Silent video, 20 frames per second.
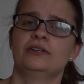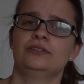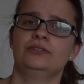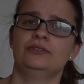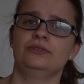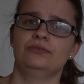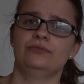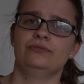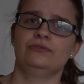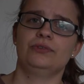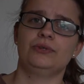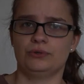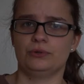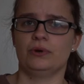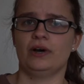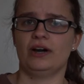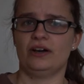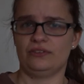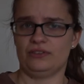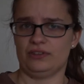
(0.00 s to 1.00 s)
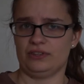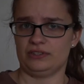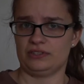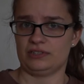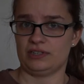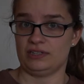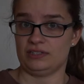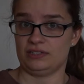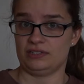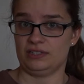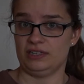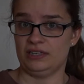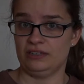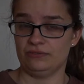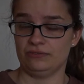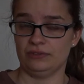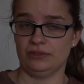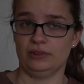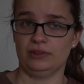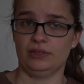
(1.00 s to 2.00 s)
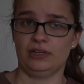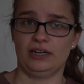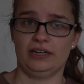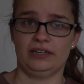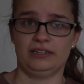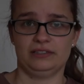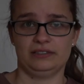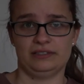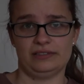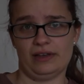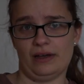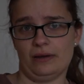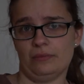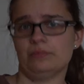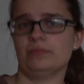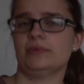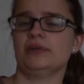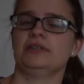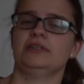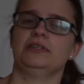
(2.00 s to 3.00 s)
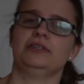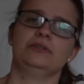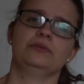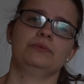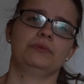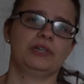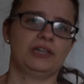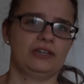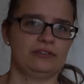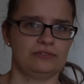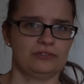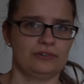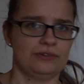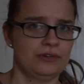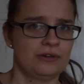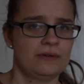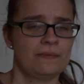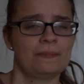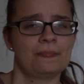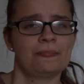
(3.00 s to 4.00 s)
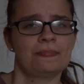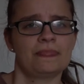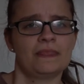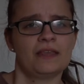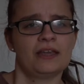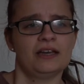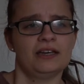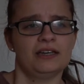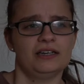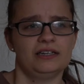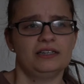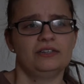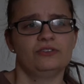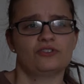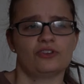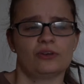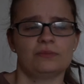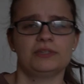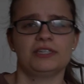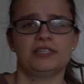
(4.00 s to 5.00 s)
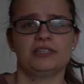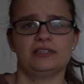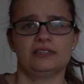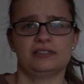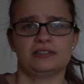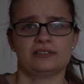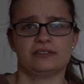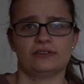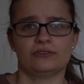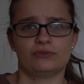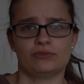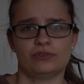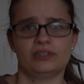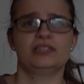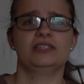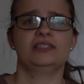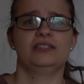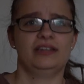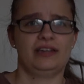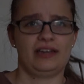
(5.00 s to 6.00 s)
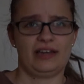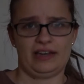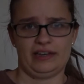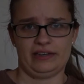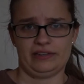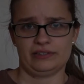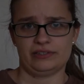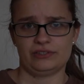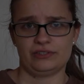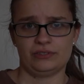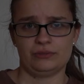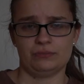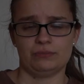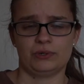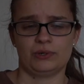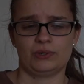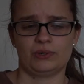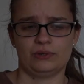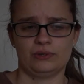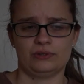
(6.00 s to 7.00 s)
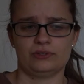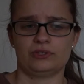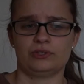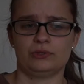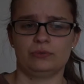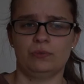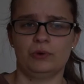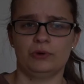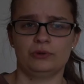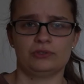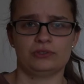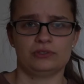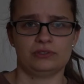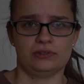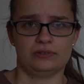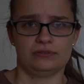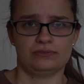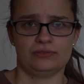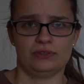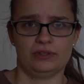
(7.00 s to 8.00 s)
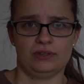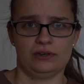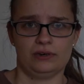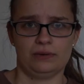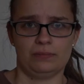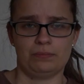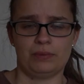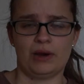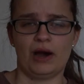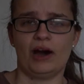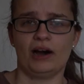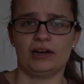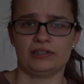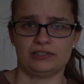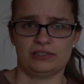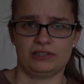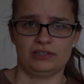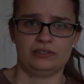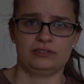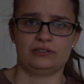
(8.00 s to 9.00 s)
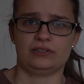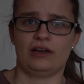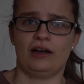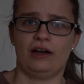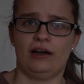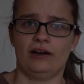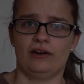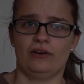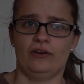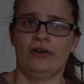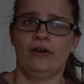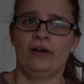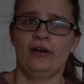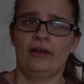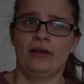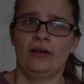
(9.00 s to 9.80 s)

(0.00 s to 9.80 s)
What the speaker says: to view others as evil and dumb and whatever. In Germany it's not really the case, because most of the parties are